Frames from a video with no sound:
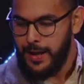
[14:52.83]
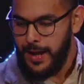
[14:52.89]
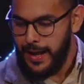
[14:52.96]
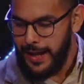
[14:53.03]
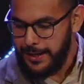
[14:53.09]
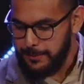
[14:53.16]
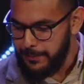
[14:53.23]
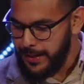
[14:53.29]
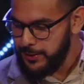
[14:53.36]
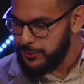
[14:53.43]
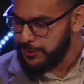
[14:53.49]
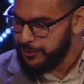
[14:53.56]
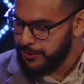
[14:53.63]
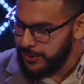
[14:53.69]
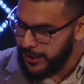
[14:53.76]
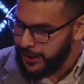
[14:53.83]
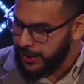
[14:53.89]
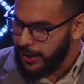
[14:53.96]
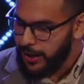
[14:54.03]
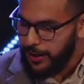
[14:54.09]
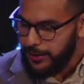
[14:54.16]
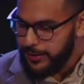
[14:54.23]
I had a mentor in
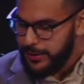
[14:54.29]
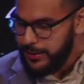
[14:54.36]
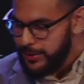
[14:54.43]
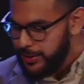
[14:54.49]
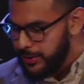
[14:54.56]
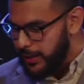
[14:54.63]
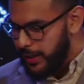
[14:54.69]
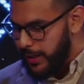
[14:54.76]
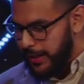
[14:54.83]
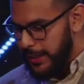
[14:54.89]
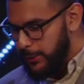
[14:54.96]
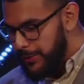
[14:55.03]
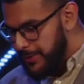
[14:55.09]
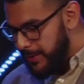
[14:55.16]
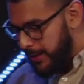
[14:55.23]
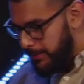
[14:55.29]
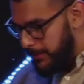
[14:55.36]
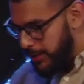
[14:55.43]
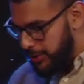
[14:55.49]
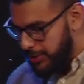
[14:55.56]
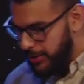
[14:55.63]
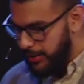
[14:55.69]
college. He was a
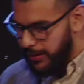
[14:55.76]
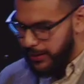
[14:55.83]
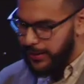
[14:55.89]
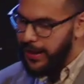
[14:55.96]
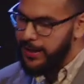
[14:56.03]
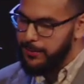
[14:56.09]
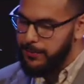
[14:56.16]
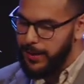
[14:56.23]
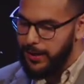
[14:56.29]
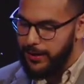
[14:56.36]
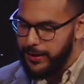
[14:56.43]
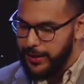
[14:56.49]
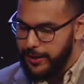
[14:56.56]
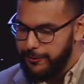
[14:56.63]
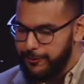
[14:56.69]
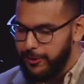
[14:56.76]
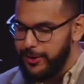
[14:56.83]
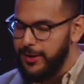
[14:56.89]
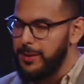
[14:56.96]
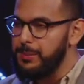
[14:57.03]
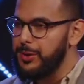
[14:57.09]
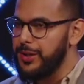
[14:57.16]
missionary in Latin America for a
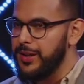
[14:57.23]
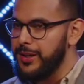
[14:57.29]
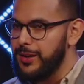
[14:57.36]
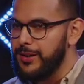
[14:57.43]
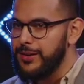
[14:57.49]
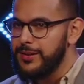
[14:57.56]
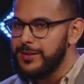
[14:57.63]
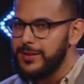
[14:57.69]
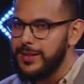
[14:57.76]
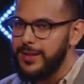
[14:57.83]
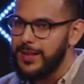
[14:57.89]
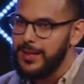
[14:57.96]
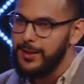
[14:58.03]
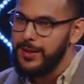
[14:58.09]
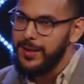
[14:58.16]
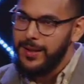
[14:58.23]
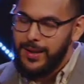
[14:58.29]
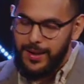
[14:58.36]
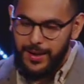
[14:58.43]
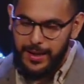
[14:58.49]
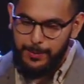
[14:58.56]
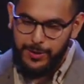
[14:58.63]
number of years, and then him
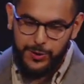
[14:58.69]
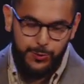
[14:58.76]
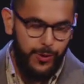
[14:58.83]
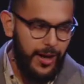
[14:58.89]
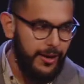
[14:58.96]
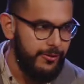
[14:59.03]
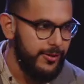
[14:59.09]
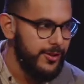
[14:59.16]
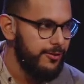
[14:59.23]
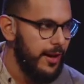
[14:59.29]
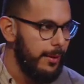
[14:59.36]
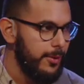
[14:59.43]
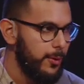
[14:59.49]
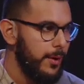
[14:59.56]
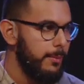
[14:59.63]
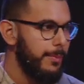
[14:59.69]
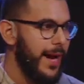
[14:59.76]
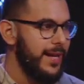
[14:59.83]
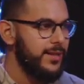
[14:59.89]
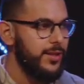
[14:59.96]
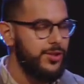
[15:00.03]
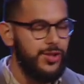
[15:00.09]
and his wife and his family went
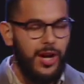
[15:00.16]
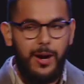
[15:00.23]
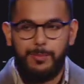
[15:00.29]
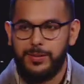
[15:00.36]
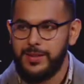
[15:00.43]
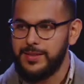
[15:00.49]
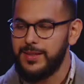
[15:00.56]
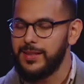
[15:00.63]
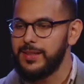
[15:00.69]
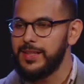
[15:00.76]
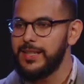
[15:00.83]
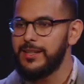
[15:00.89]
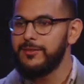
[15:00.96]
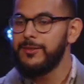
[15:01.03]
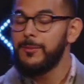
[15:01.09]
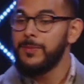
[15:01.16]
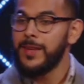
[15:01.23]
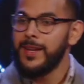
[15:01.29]
back to Joplin to live.